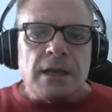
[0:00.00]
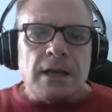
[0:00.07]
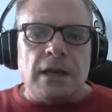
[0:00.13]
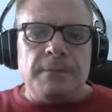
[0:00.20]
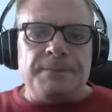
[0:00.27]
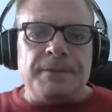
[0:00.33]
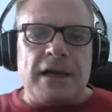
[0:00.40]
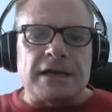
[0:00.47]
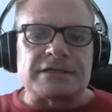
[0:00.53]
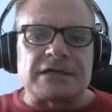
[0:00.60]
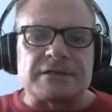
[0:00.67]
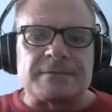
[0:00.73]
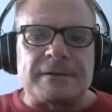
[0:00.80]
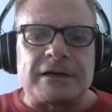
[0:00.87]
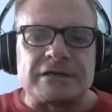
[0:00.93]
Mpox
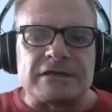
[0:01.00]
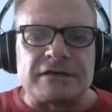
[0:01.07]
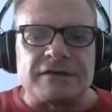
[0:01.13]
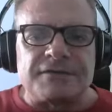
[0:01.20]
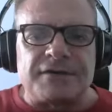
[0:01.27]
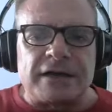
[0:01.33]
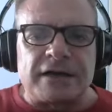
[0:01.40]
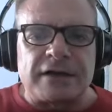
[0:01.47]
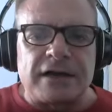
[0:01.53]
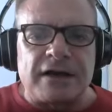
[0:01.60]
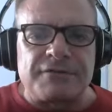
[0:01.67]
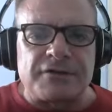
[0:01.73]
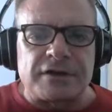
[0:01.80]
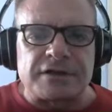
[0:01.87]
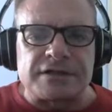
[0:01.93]
has been identified in
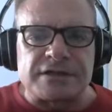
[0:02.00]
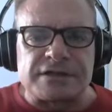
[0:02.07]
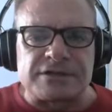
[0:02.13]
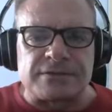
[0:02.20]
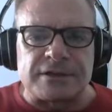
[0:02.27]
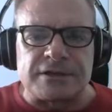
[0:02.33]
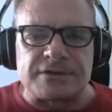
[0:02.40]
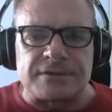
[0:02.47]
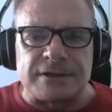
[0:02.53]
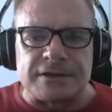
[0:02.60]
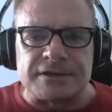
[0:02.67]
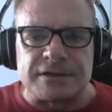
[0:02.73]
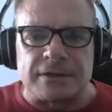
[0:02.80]
Africa since 2022.